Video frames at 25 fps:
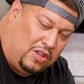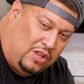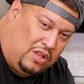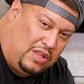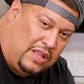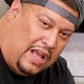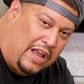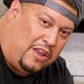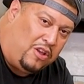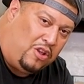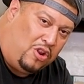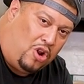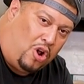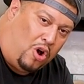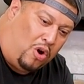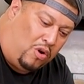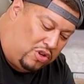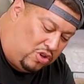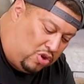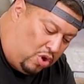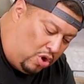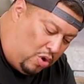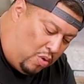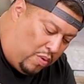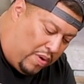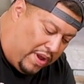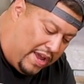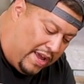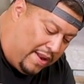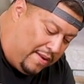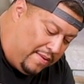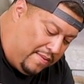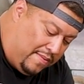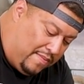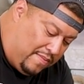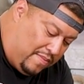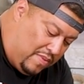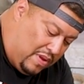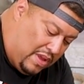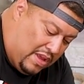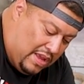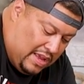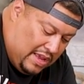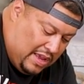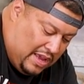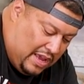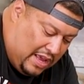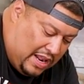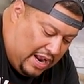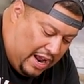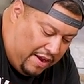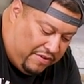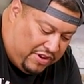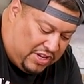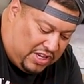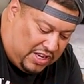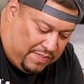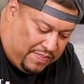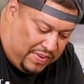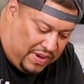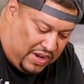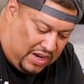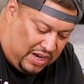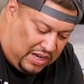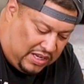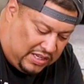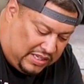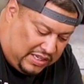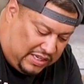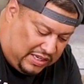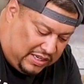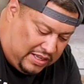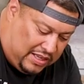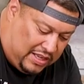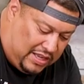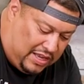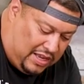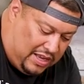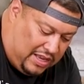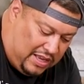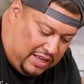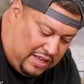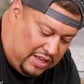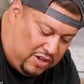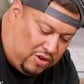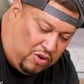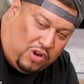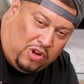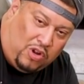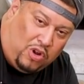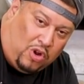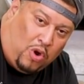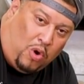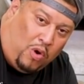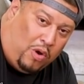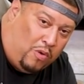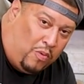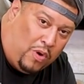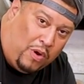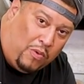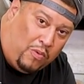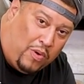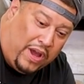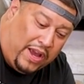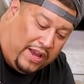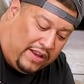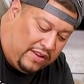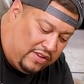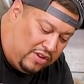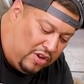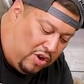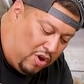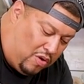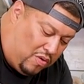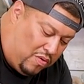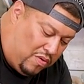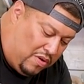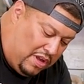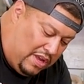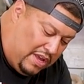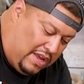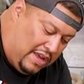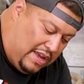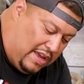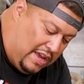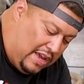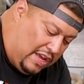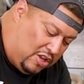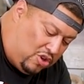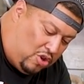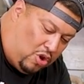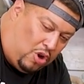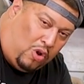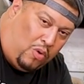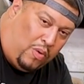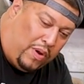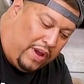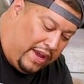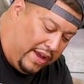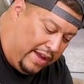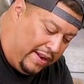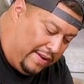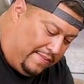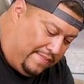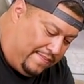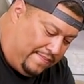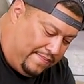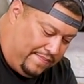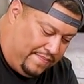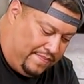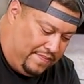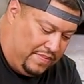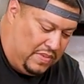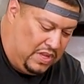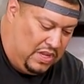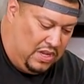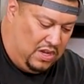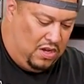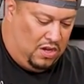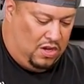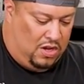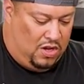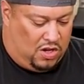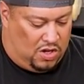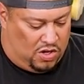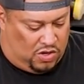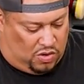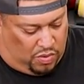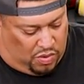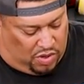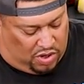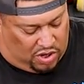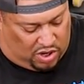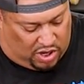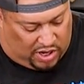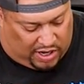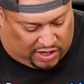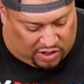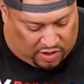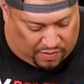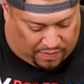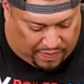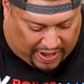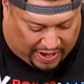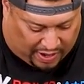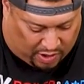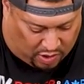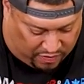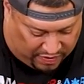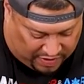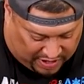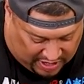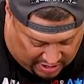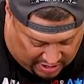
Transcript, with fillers: now you know it's all the way in. And obviously because it's only going one way, so it's all the way in. So we'll connect it back over